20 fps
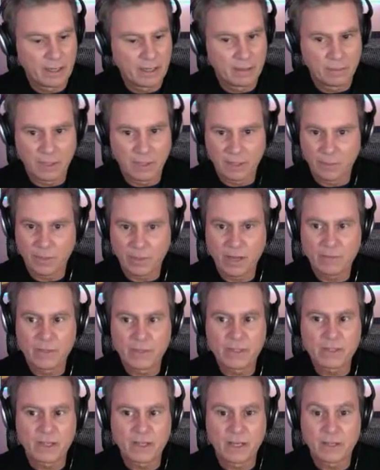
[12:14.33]
But the problem
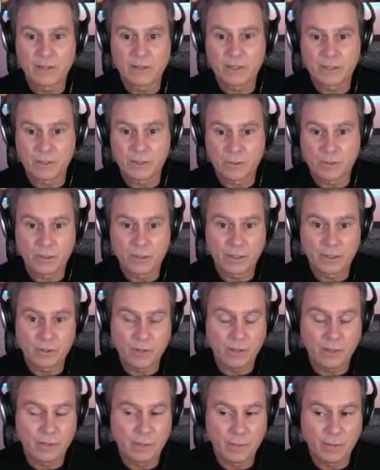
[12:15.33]
is Congress is the one that
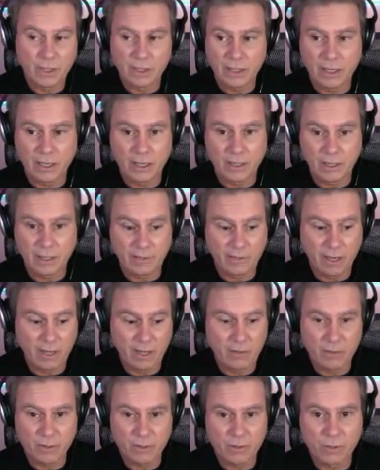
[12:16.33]
dropped the ball. If
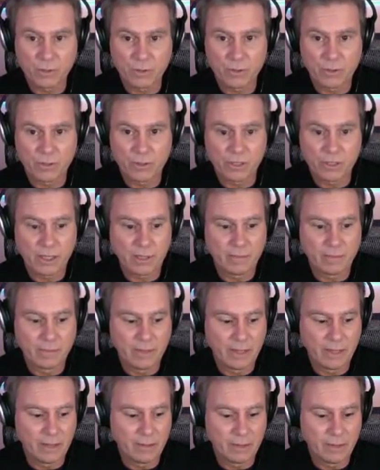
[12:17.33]
Congress was doing their job,
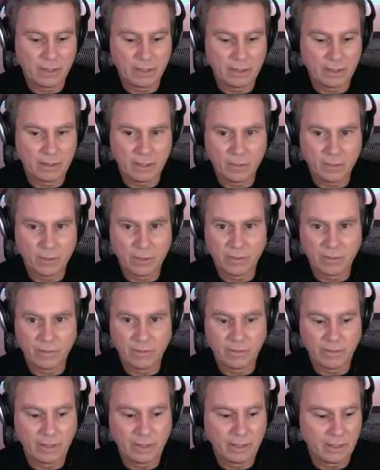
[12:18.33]
they would
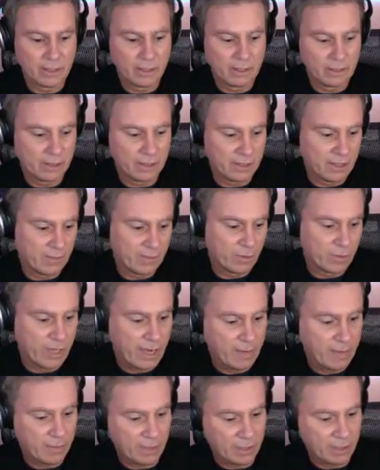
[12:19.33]
have, this never would have
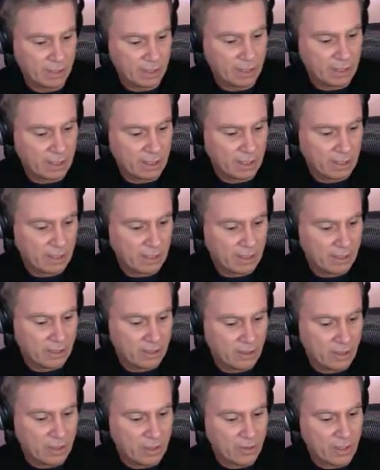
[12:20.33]
happened.
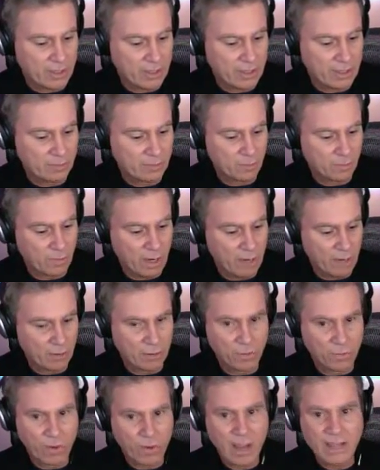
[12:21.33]
So I'd go out and I would
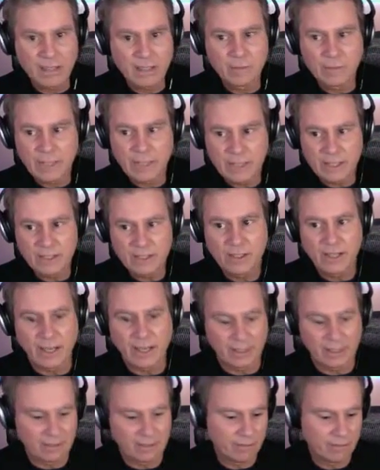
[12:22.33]
randomly
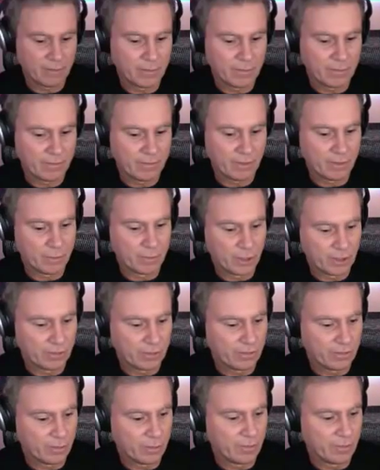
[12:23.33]
select from the phone book or
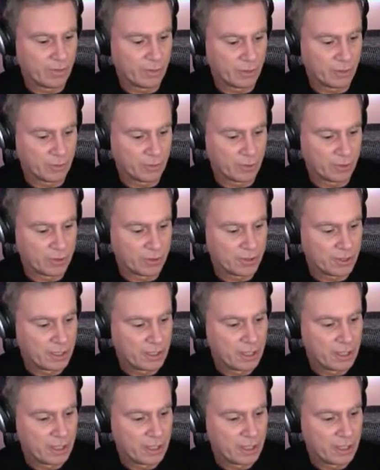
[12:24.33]
from the voter rolls